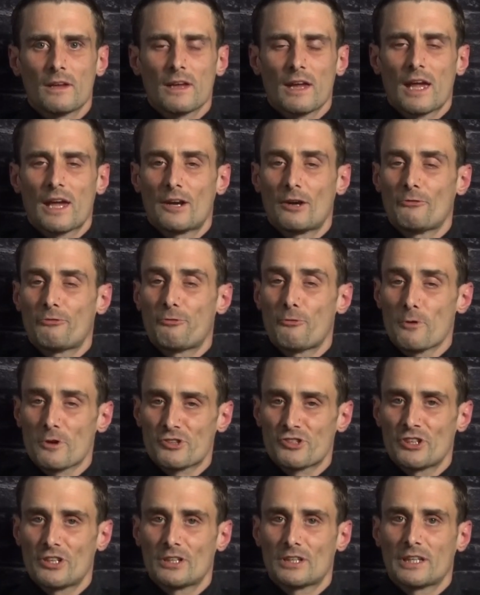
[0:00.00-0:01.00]
And
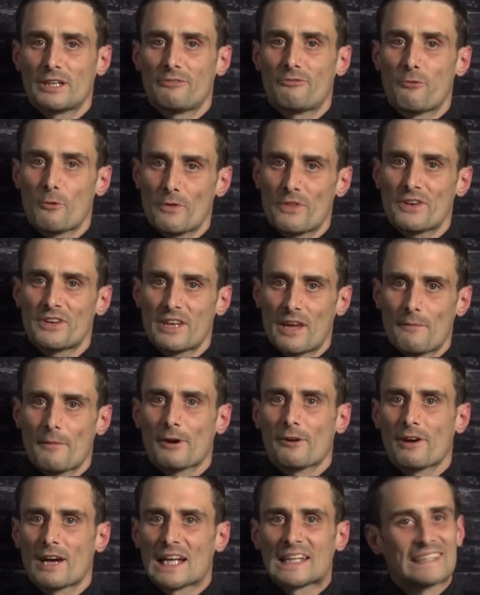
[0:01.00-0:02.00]
unfortunately for the
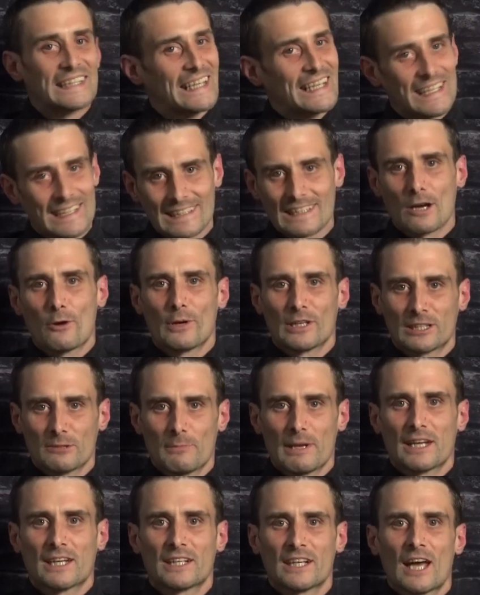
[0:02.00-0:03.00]
Democrats, he is going to
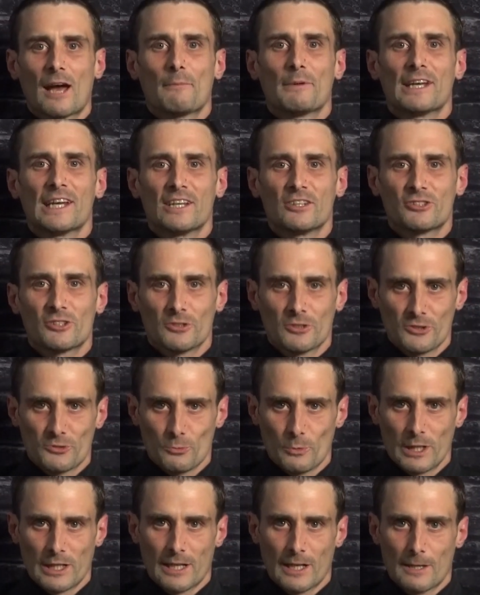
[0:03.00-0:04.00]
make a nomination this
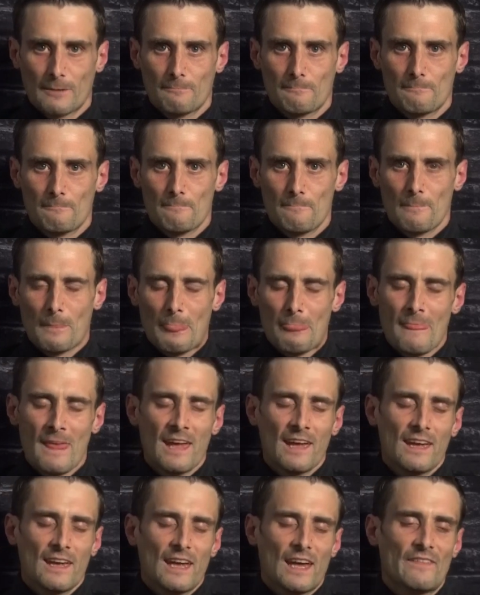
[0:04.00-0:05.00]
weekend.
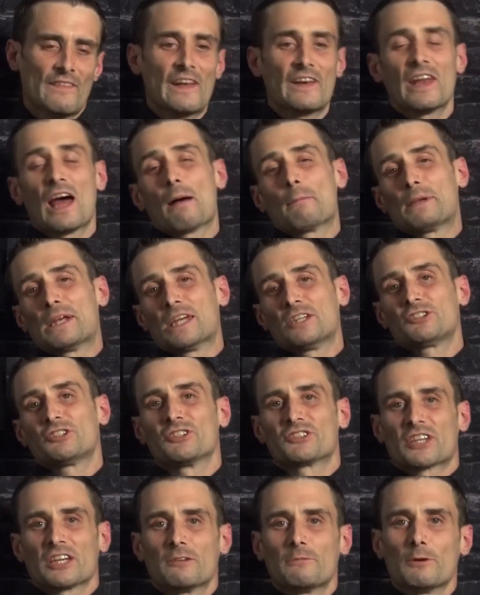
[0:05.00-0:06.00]
And that nomination
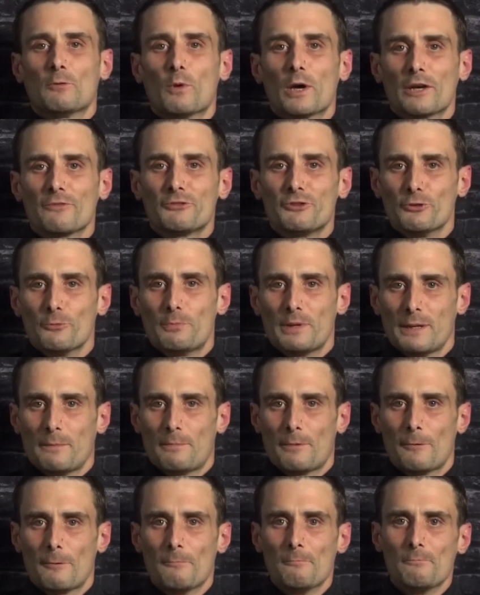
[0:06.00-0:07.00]
is going to be one of two
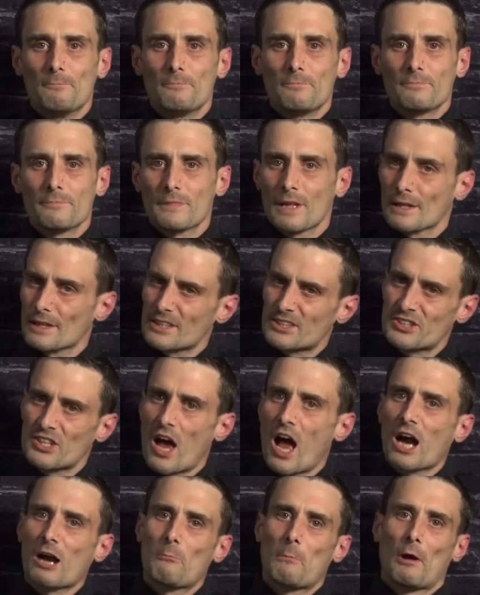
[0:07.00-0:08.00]
people. Let's
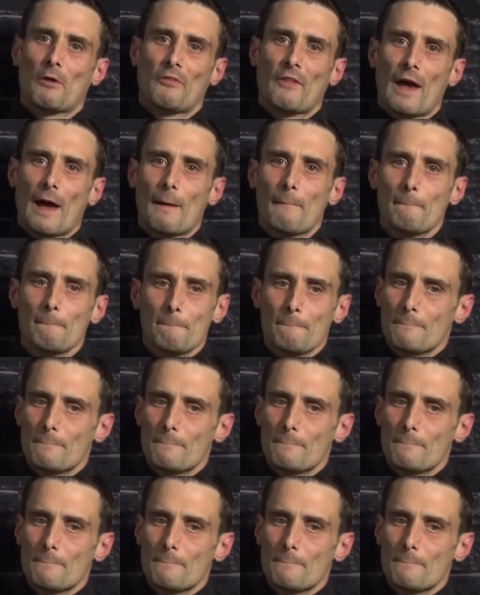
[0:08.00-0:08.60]
talk about that.